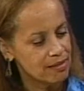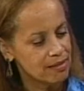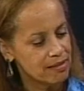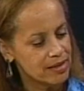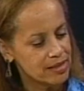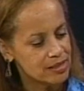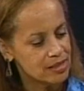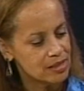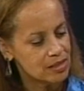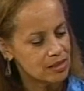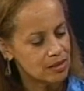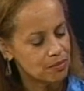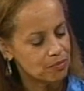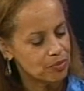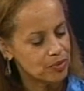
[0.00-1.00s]

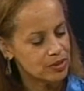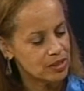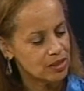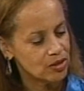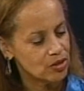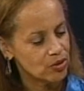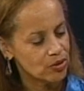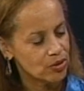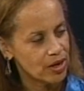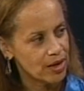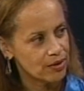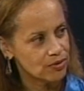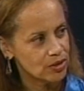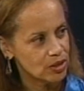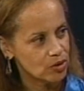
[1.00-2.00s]
this particular
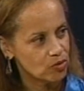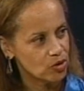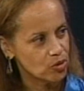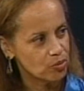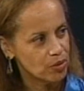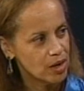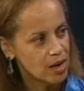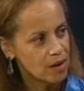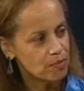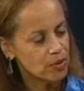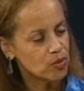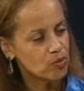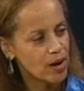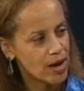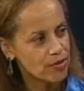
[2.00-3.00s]
ethnic group,
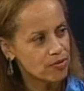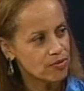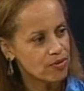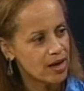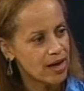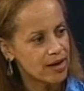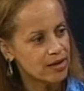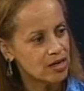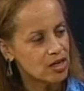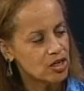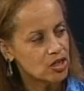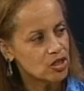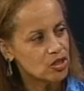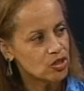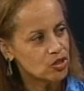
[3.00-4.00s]
but rather that
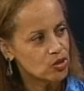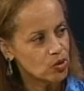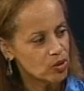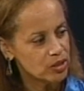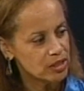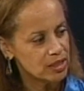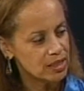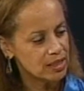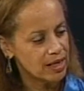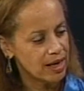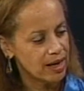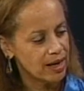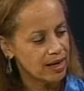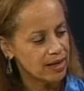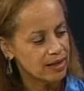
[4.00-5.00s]
your
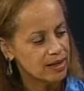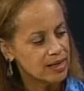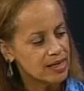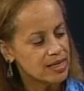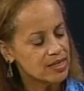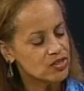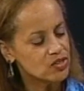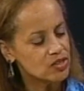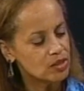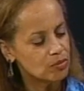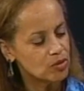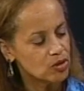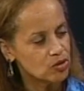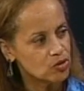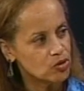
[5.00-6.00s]
DNA is
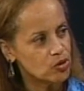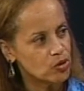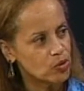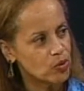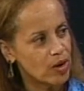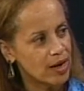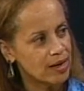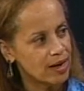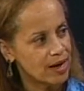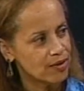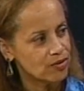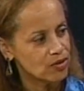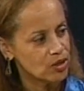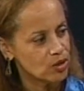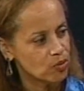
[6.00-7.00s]
similar to an
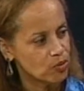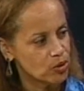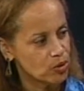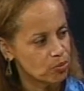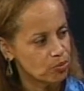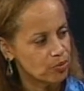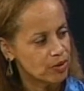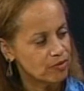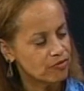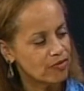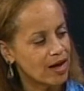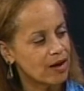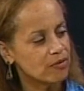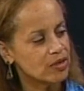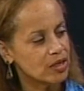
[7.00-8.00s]
ethnic group
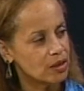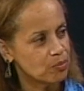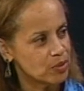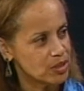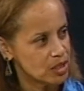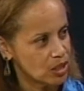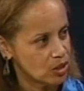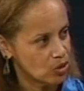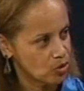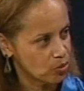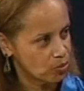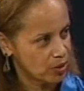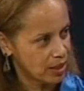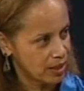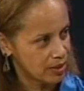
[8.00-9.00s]
found in a particular
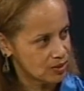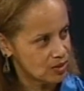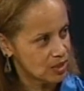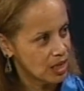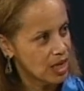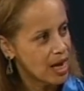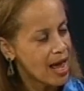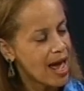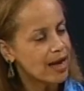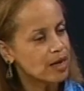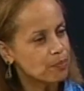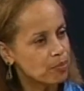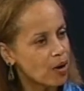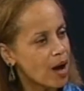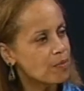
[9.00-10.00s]
place. And
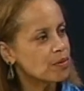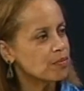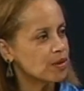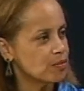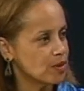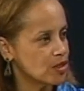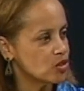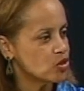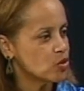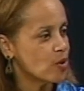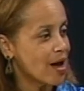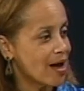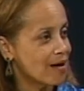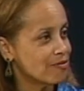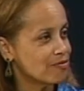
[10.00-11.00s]
it probably means you
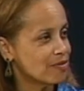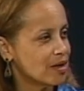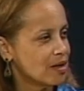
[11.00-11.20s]
have